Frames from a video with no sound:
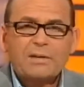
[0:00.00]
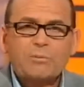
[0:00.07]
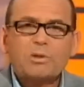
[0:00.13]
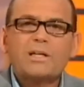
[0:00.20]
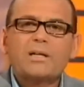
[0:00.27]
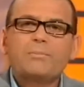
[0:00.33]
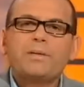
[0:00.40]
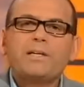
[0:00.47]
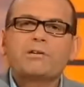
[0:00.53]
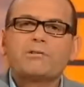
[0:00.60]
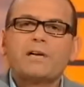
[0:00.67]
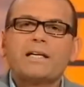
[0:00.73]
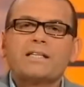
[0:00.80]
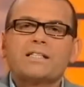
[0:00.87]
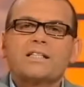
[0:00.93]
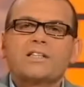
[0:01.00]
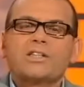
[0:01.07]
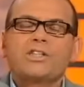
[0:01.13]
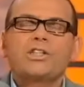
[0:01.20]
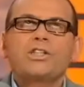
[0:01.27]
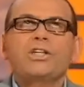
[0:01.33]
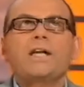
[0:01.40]
Wouldn't it be great to
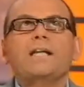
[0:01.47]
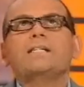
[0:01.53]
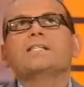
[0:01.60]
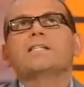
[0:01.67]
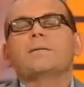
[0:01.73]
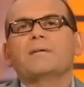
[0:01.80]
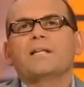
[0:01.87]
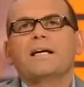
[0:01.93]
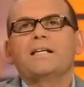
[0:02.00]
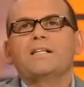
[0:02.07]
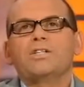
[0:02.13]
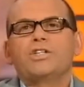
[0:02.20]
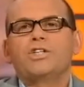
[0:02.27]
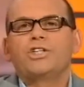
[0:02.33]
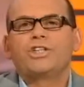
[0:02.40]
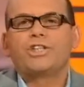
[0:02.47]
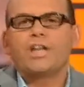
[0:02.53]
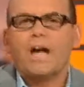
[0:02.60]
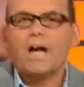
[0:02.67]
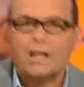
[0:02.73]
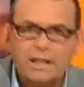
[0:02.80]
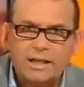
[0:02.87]
shed some of that
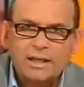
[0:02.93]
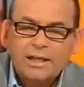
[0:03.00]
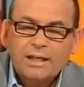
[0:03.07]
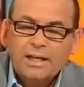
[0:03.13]
junk